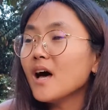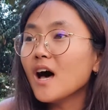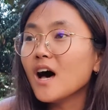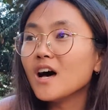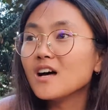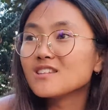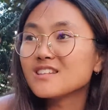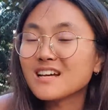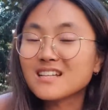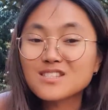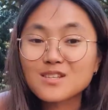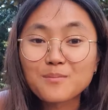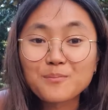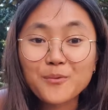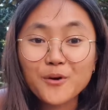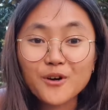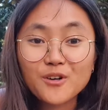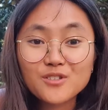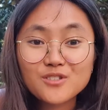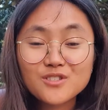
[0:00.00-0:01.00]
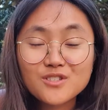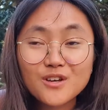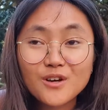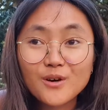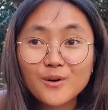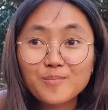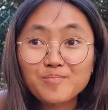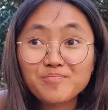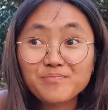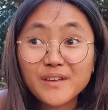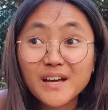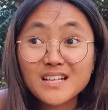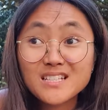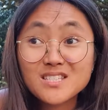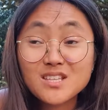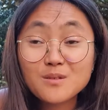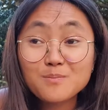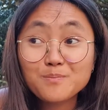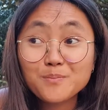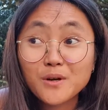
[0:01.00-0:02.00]
And at some point, I
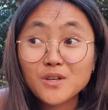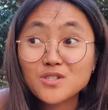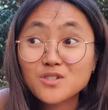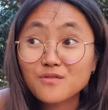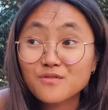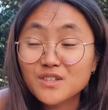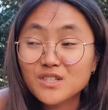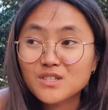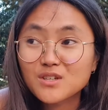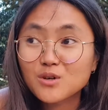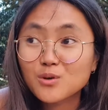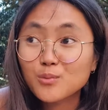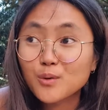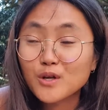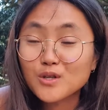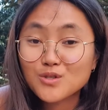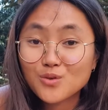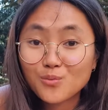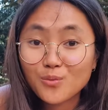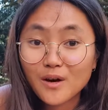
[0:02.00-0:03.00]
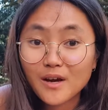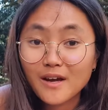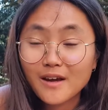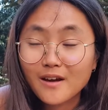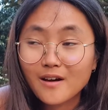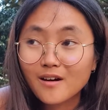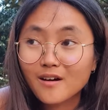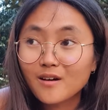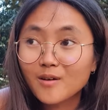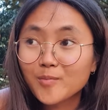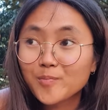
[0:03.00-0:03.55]
didn't post the video by the way.